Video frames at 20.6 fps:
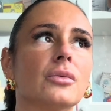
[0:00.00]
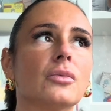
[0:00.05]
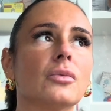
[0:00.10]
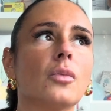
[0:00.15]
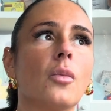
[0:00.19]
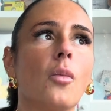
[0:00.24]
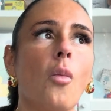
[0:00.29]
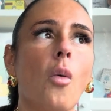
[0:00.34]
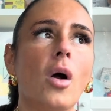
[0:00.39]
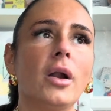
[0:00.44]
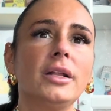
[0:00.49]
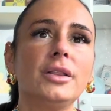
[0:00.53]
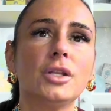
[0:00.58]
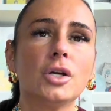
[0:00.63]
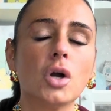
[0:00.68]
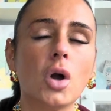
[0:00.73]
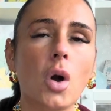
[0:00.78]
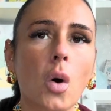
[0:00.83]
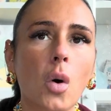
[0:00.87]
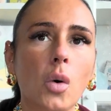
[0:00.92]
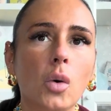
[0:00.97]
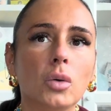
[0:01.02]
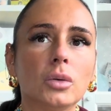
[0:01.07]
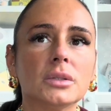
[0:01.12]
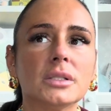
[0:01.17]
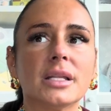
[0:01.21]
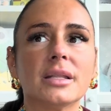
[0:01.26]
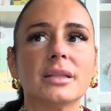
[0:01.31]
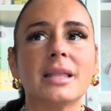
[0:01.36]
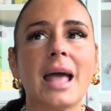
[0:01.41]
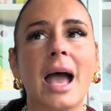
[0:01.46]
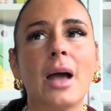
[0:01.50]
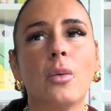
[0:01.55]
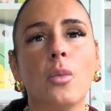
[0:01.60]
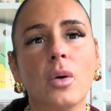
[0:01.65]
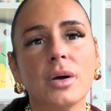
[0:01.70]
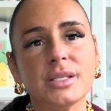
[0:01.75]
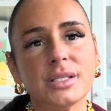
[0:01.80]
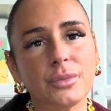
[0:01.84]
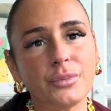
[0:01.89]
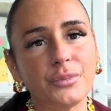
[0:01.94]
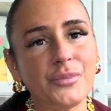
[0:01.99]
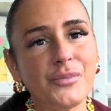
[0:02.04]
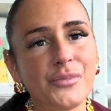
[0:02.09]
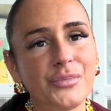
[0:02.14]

wanted the gold. That wasn't,